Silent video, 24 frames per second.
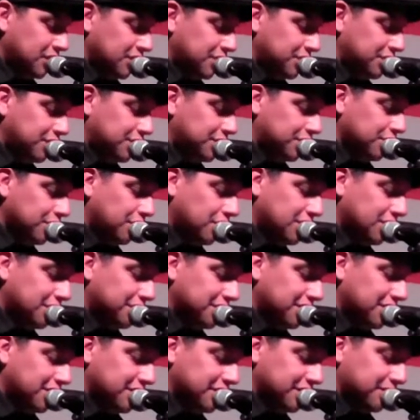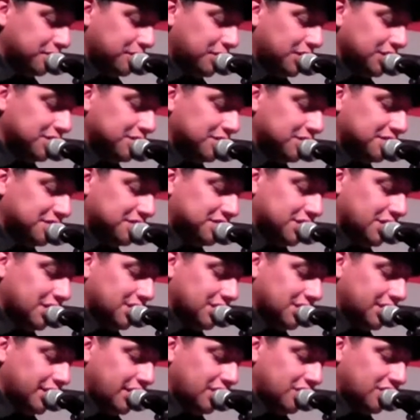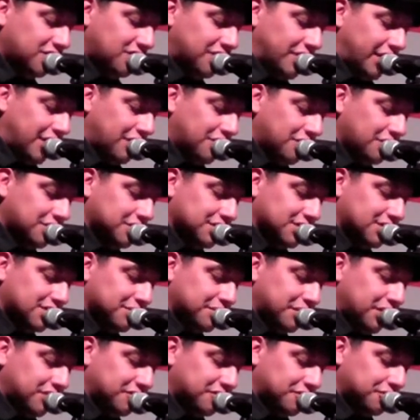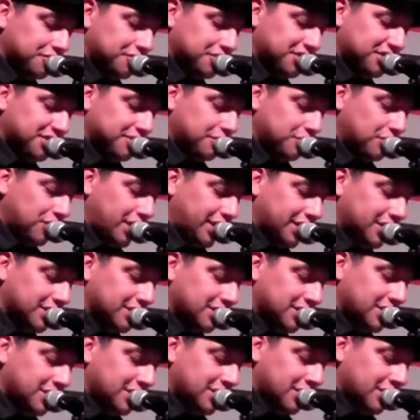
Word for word: She showed him a bunch of sunny yellow flowers that smelled fruity and bright,